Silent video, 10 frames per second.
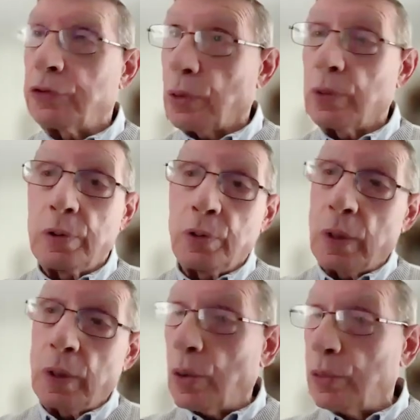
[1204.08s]
it's going to new
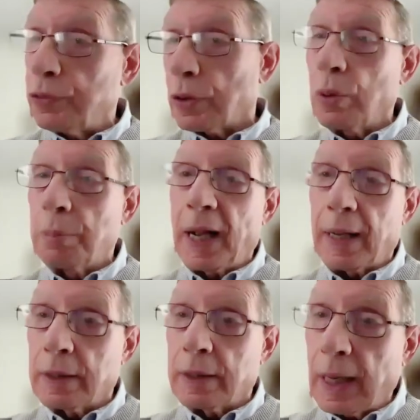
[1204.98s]
lows or going
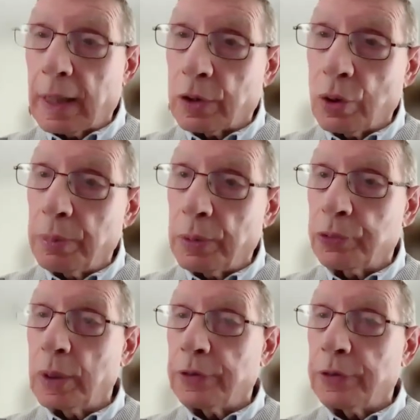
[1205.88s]
back to the October
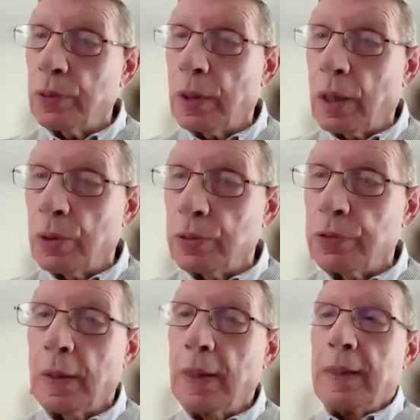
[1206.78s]
22 lows.
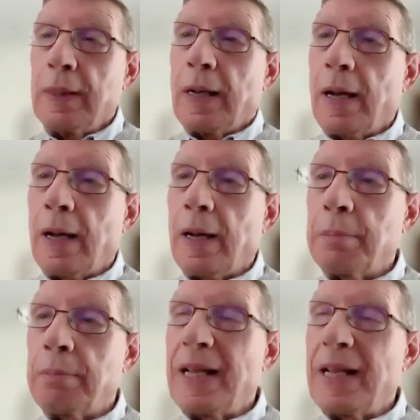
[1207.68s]
What